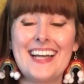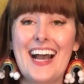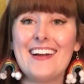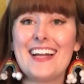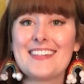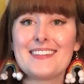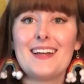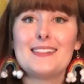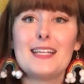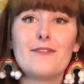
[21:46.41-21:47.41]
Alright, so now
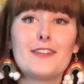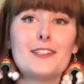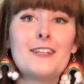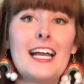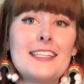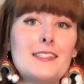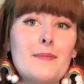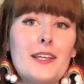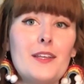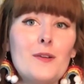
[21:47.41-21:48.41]
it's time for you guys to
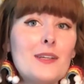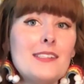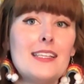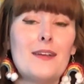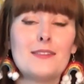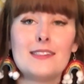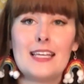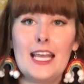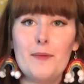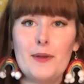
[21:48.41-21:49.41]
make your
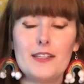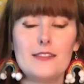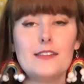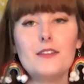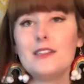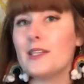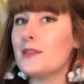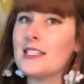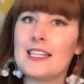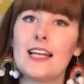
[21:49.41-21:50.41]
soundscape, still
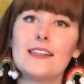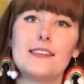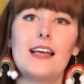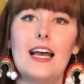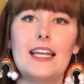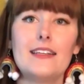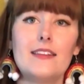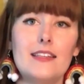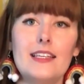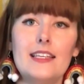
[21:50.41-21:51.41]
using that design
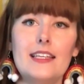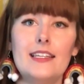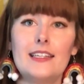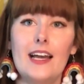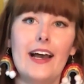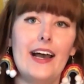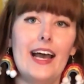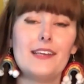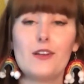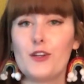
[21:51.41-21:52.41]
thinking
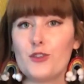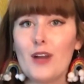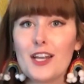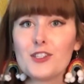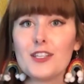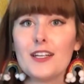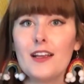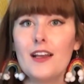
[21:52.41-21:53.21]
as our structure.